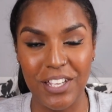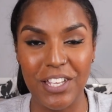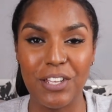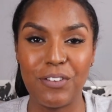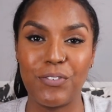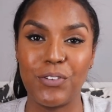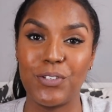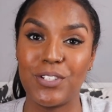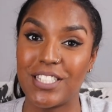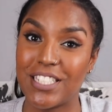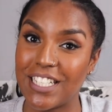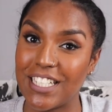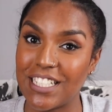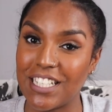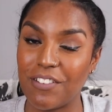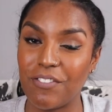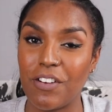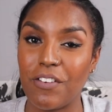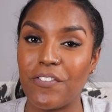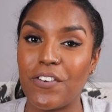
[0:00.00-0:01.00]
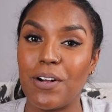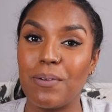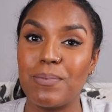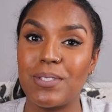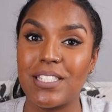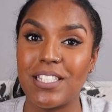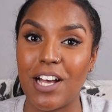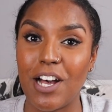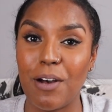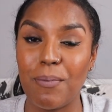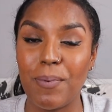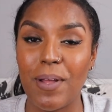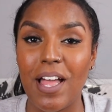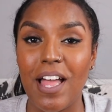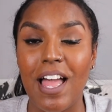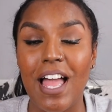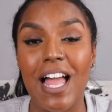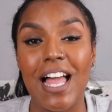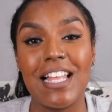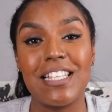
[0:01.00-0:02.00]
If you did, give it a thumbs up
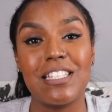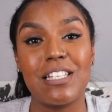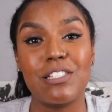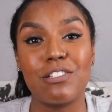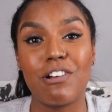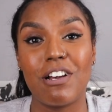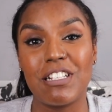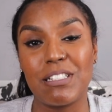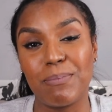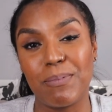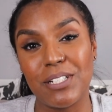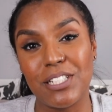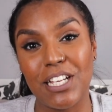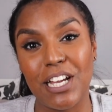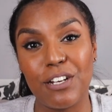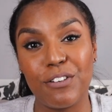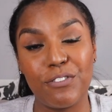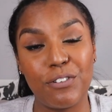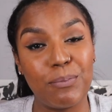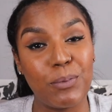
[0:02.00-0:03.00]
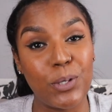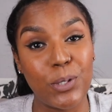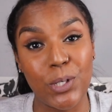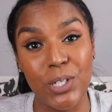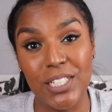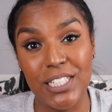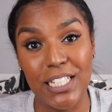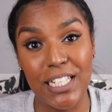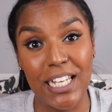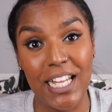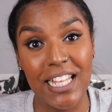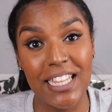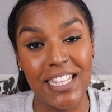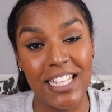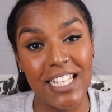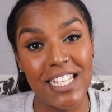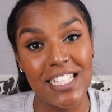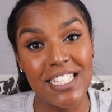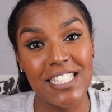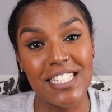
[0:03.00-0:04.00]
and subscribe to my channel for more content like
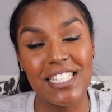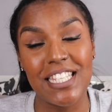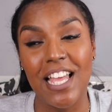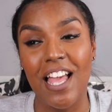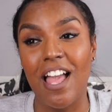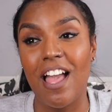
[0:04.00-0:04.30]
this.